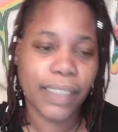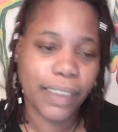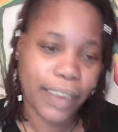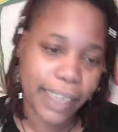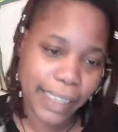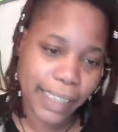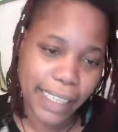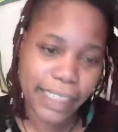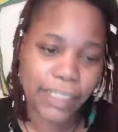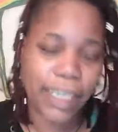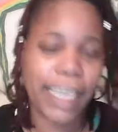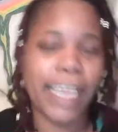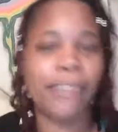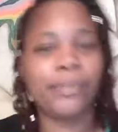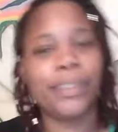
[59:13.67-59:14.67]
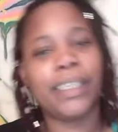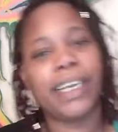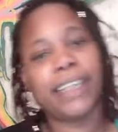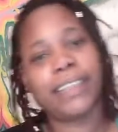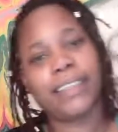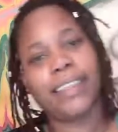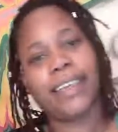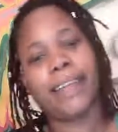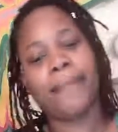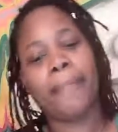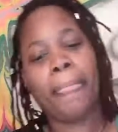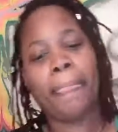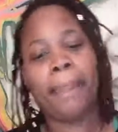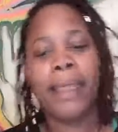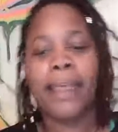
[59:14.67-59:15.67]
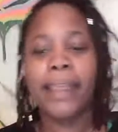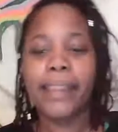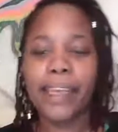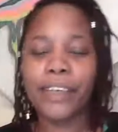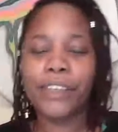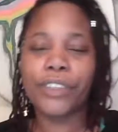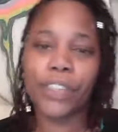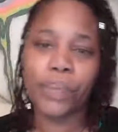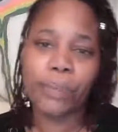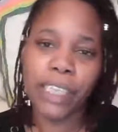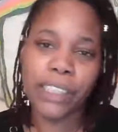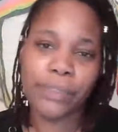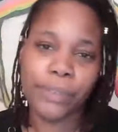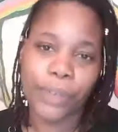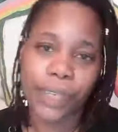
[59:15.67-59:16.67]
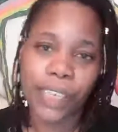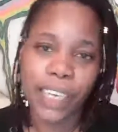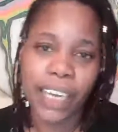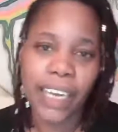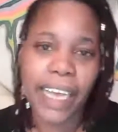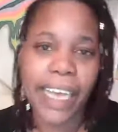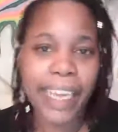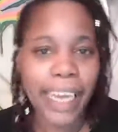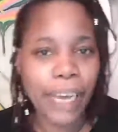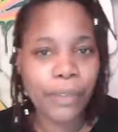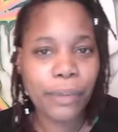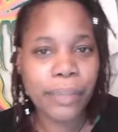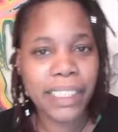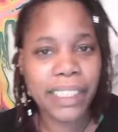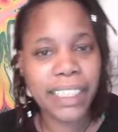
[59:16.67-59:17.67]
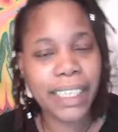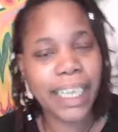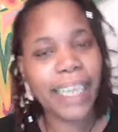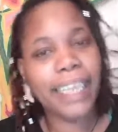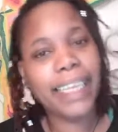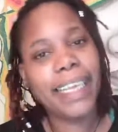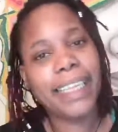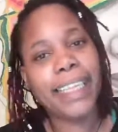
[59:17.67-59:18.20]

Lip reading: All right, that's all I have for you guys today. Thank you so much for hanging out with me today.